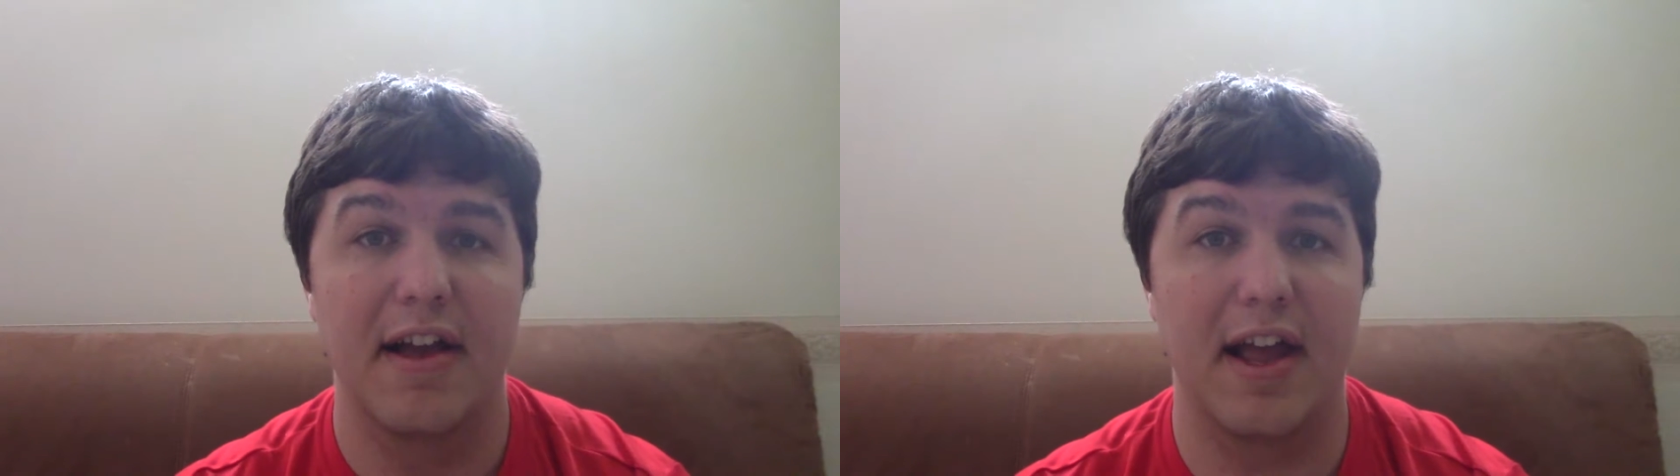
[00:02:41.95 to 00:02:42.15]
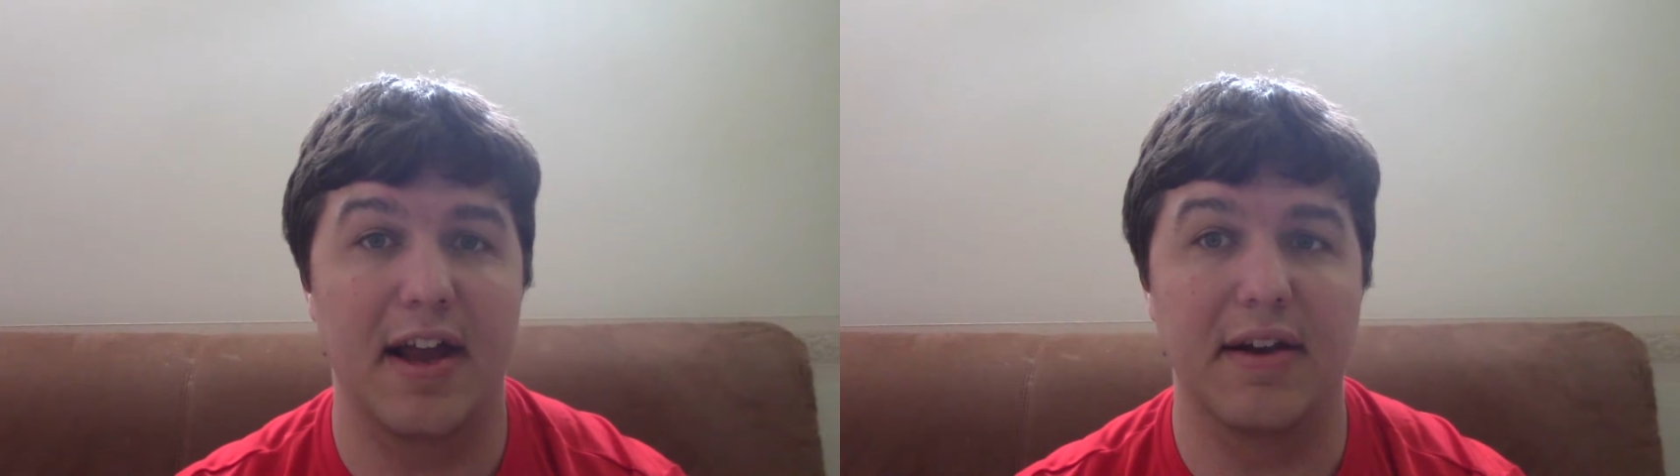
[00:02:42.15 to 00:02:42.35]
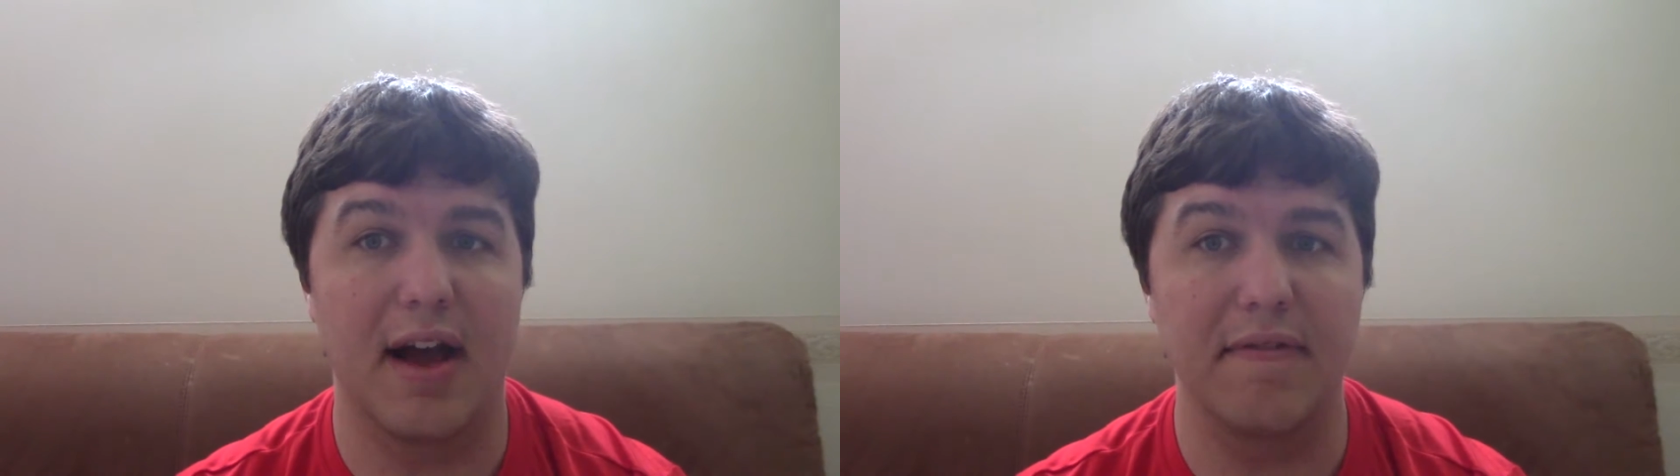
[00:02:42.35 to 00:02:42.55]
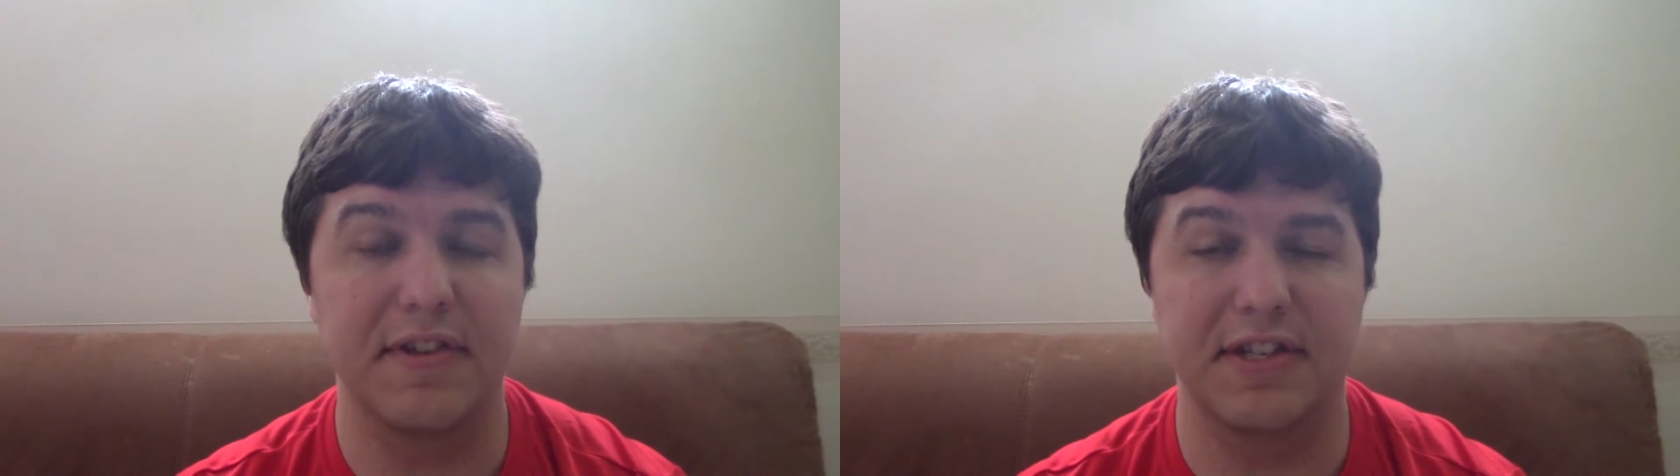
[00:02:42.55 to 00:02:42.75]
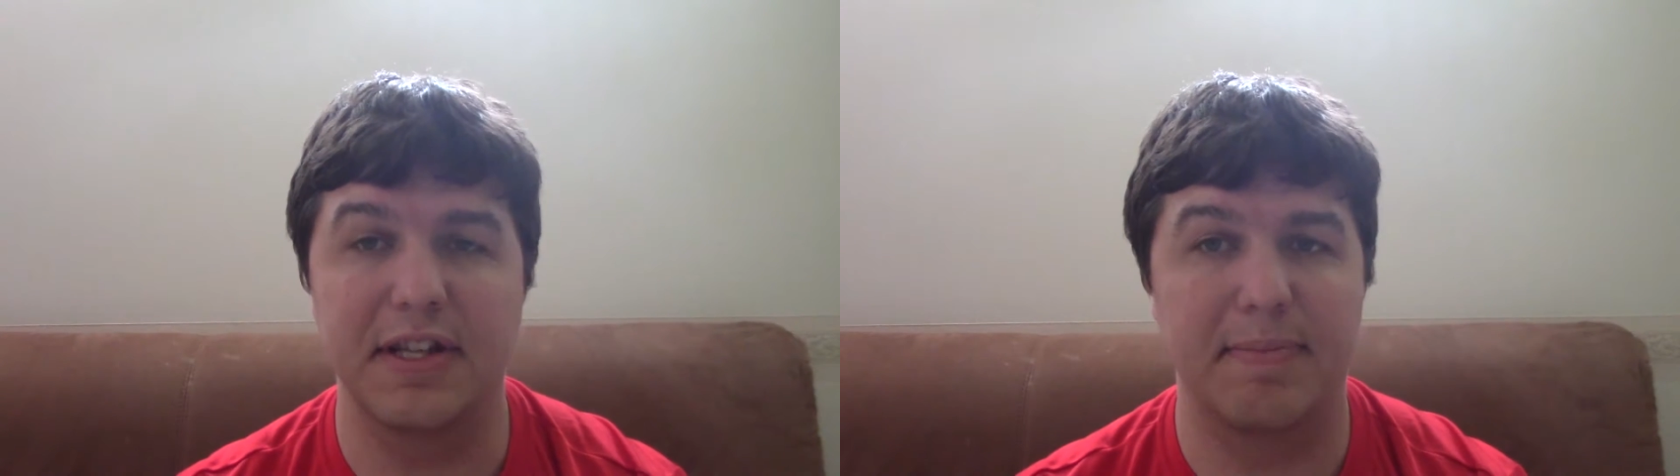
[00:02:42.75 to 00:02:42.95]
And
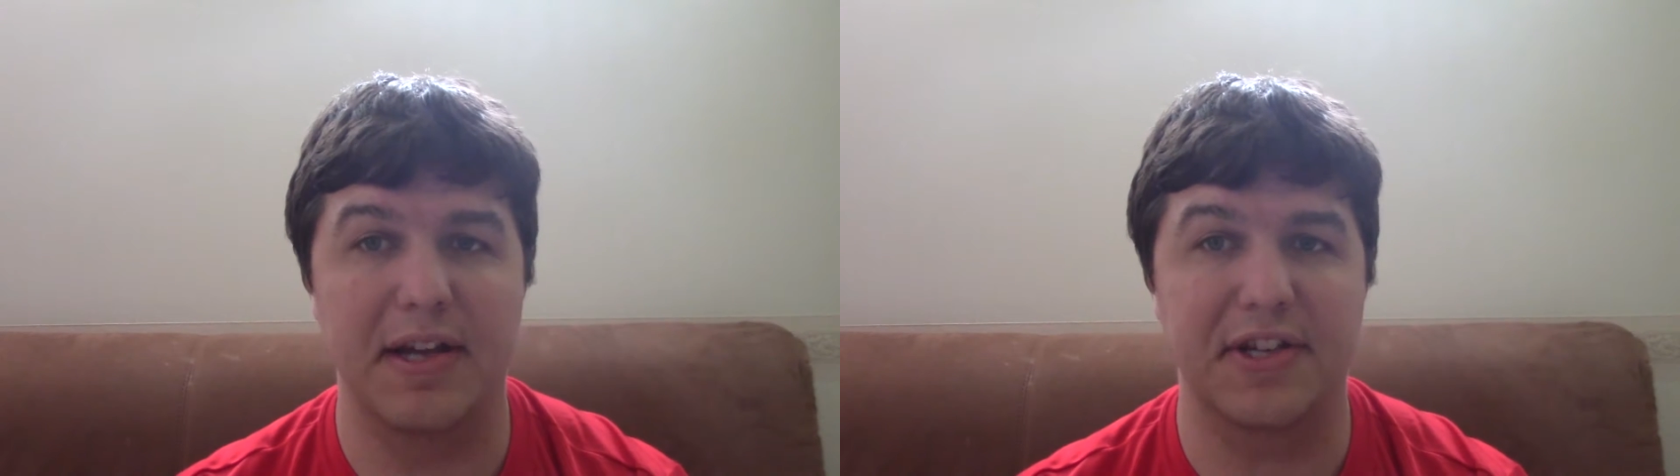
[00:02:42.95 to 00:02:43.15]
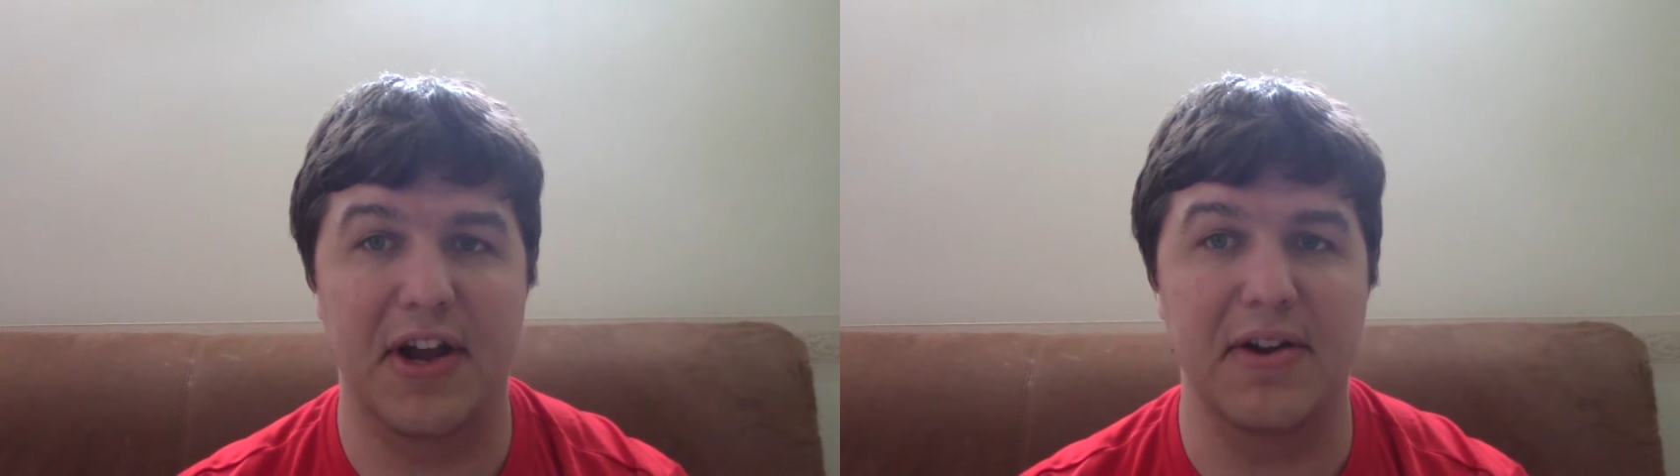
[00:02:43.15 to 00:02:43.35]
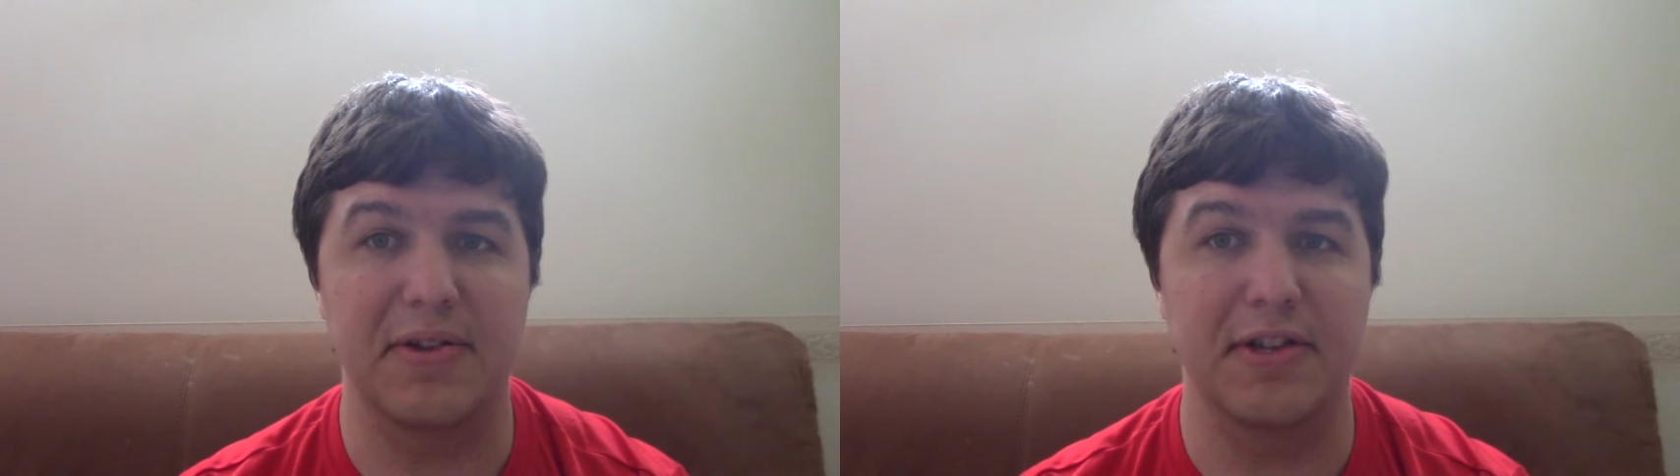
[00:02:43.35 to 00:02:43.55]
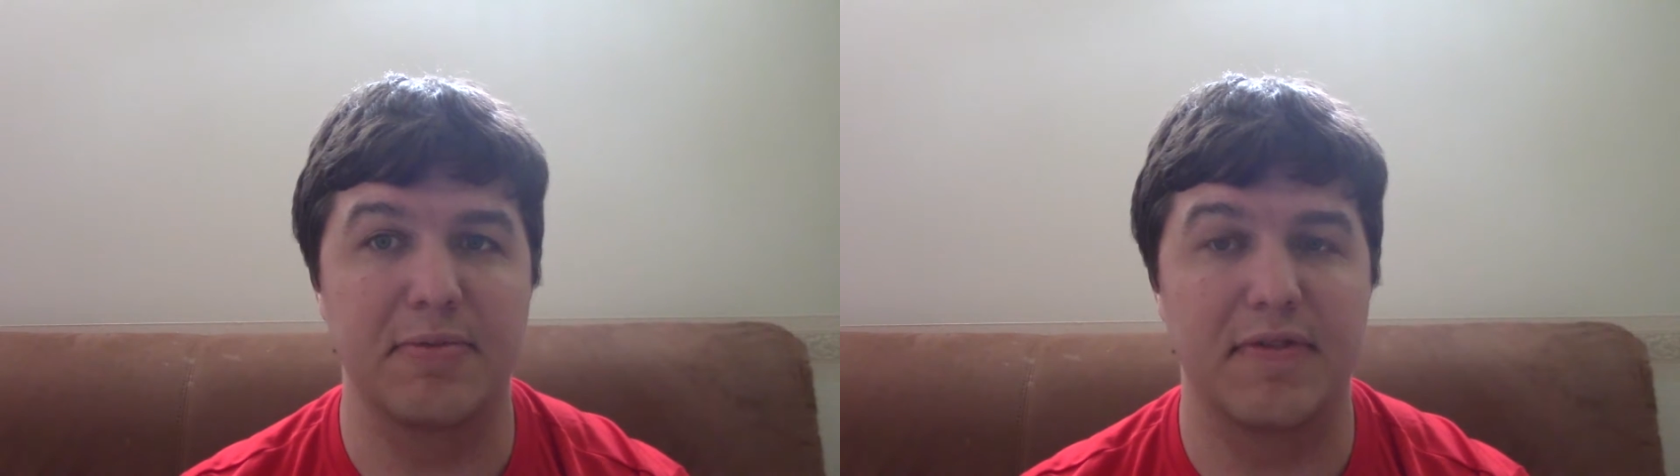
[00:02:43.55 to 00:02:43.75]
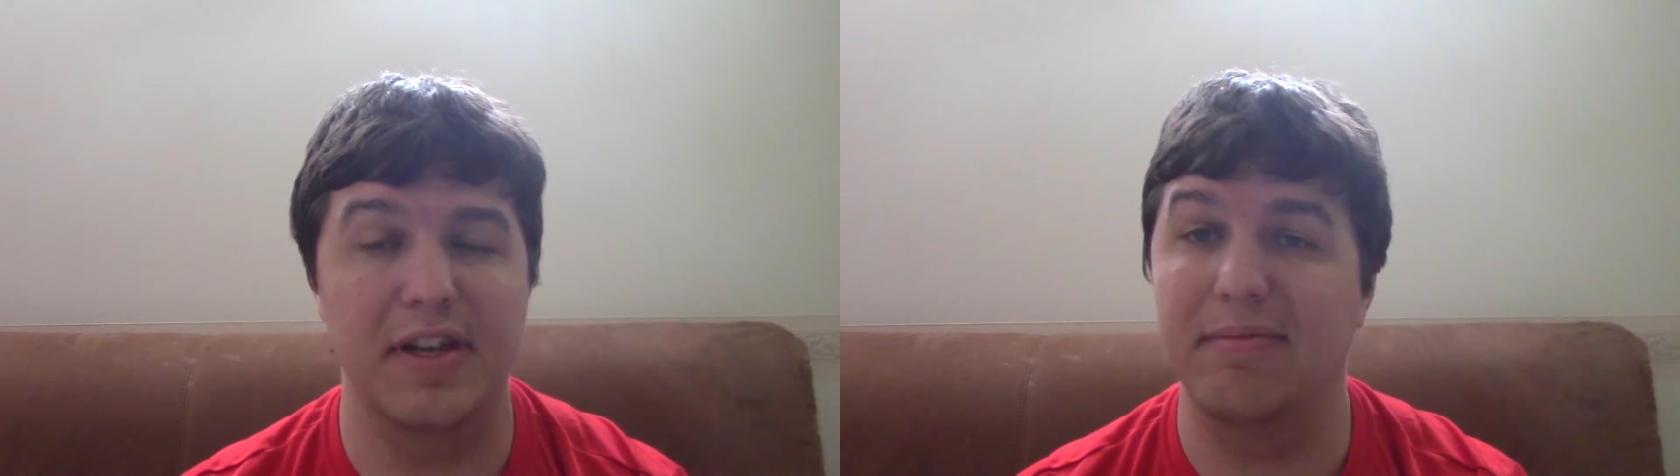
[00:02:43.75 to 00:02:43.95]
obviously, the best character of this
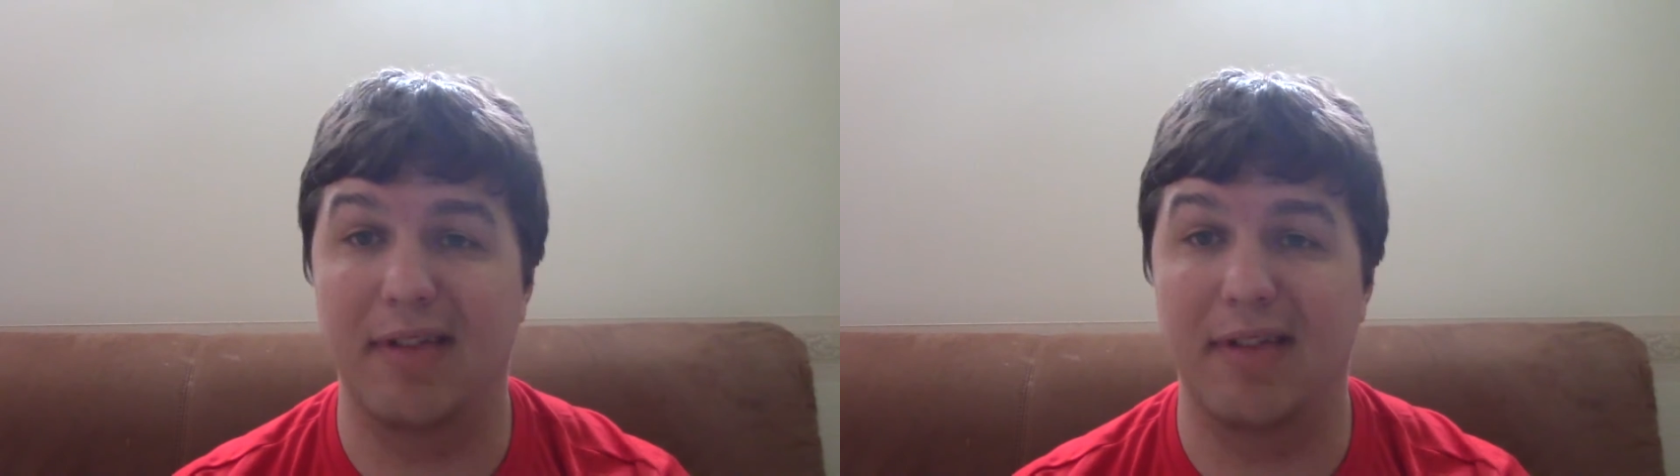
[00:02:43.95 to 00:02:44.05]
movie,